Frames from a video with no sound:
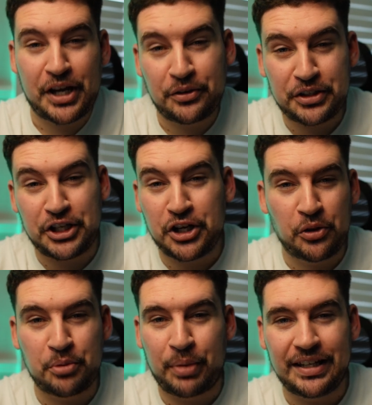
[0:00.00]
Now that you know
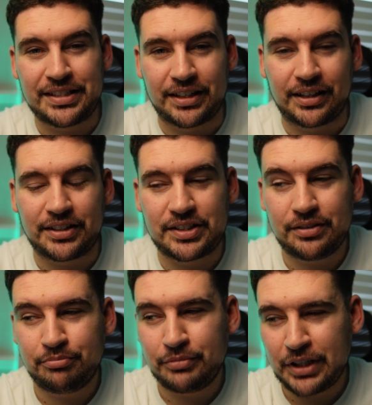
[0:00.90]
the
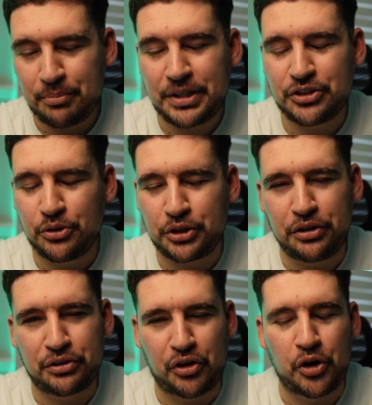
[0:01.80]
basics, let me talk
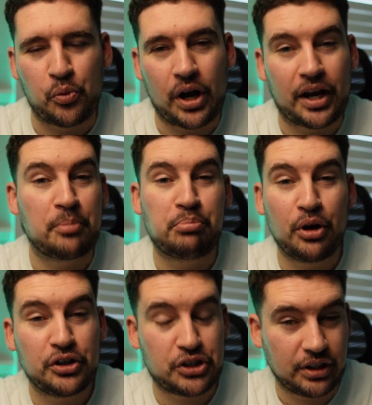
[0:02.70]
you through why I'm
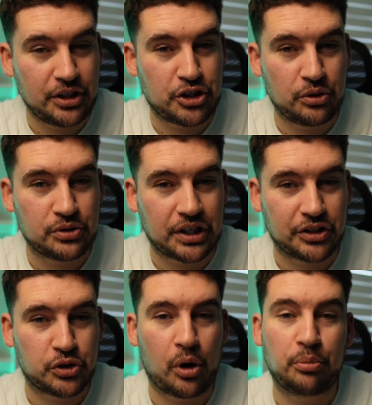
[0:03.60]
personally choosing
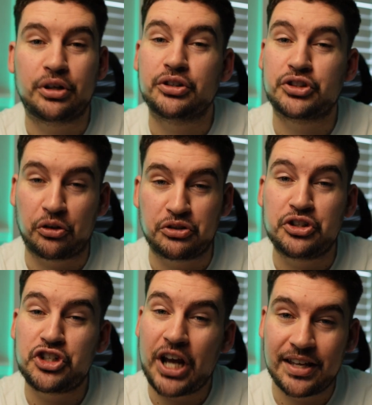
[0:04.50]
to open a stocks and
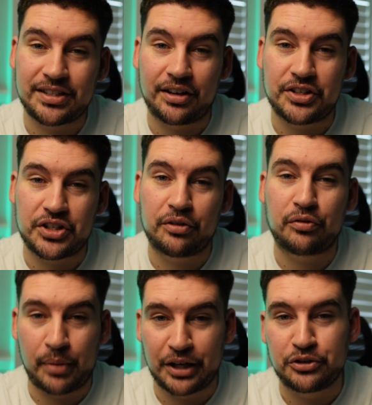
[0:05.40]
shares ISA
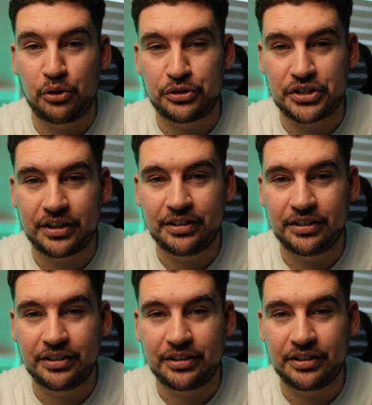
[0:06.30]
for my daughter.